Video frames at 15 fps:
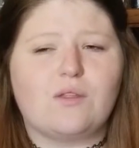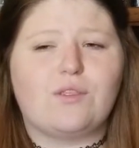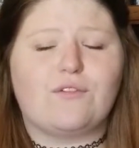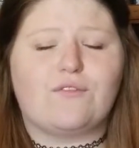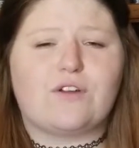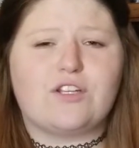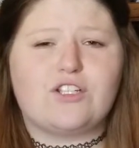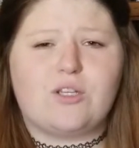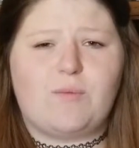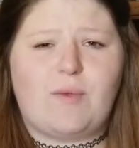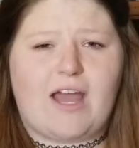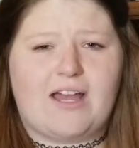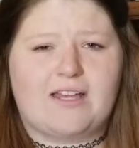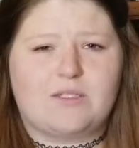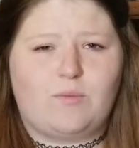The friendship
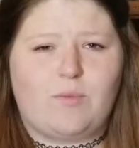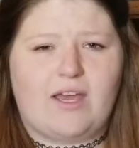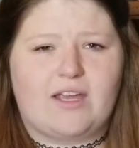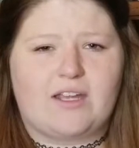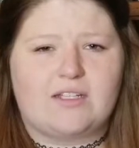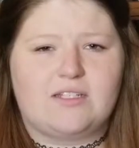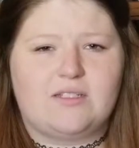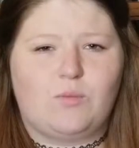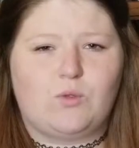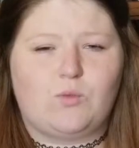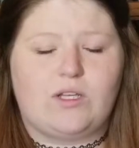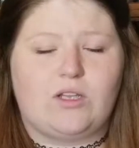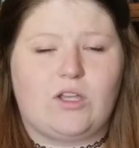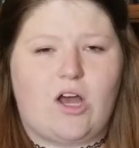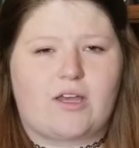aspect
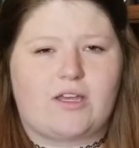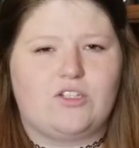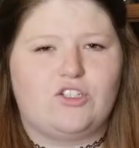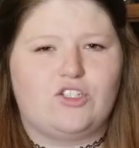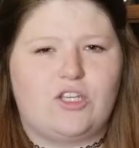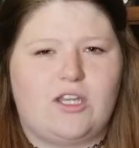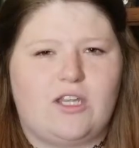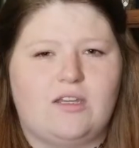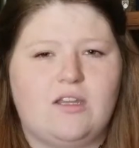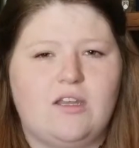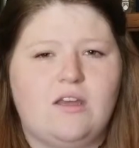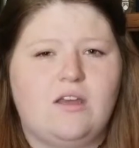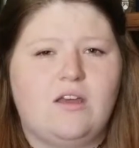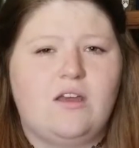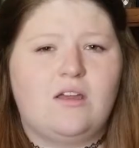between Locke and Jean
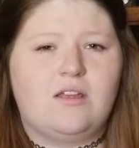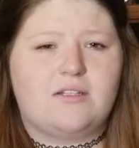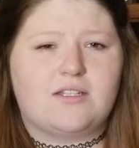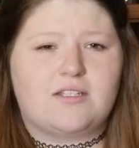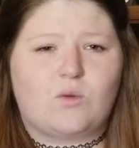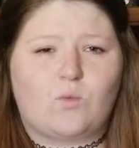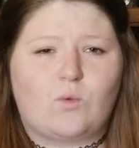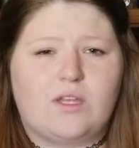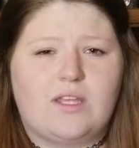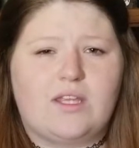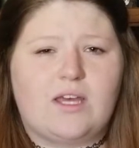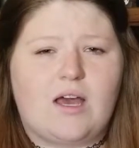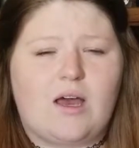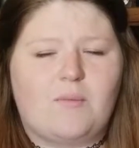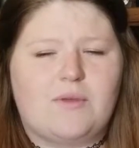doesn't really
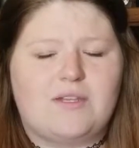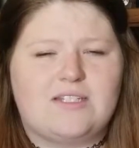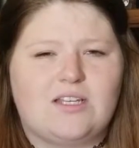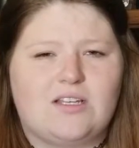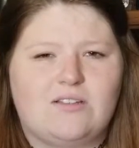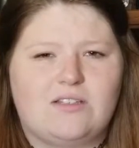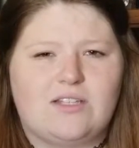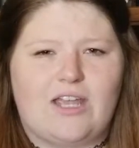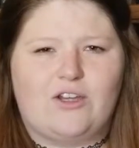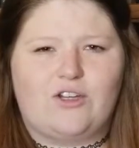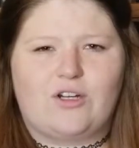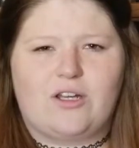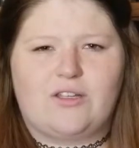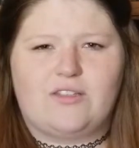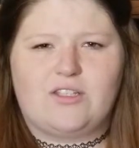come until
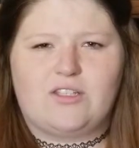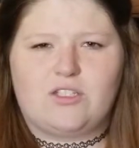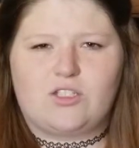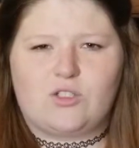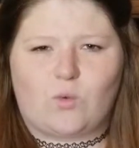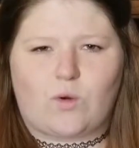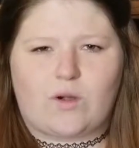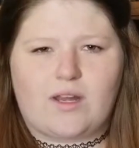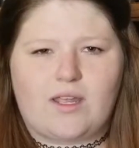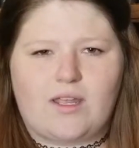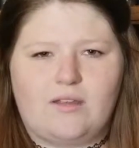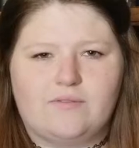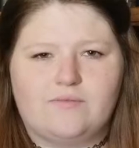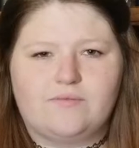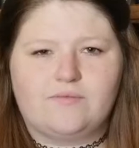later in the
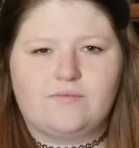story.